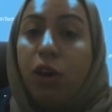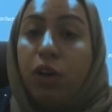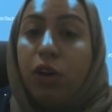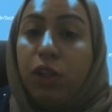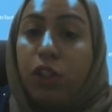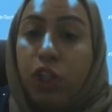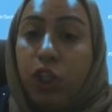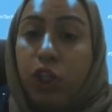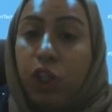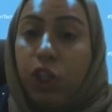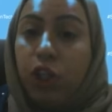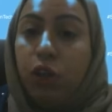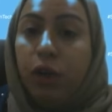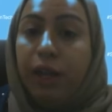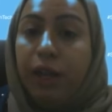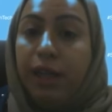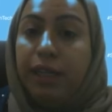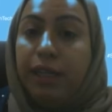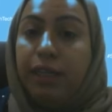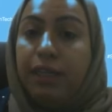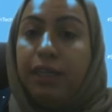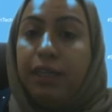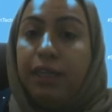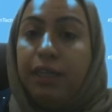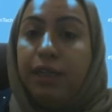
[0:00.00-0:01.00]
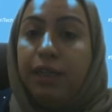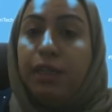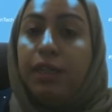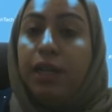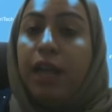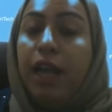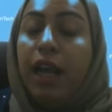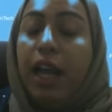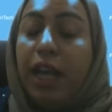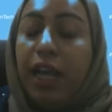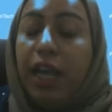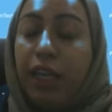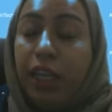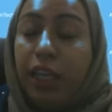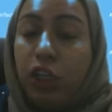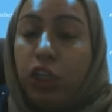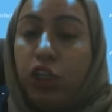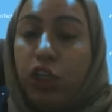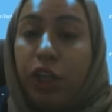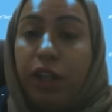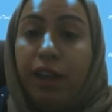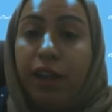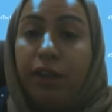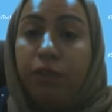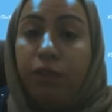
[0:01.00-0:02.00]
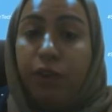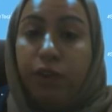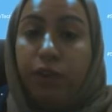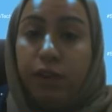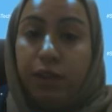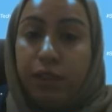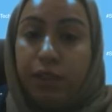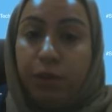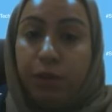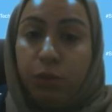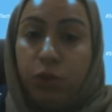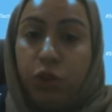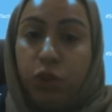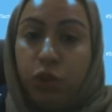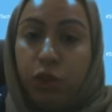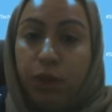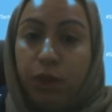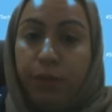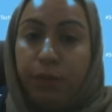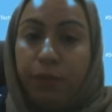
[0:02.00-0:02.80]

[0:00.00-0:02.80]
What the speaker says: articulated, each and every assumption.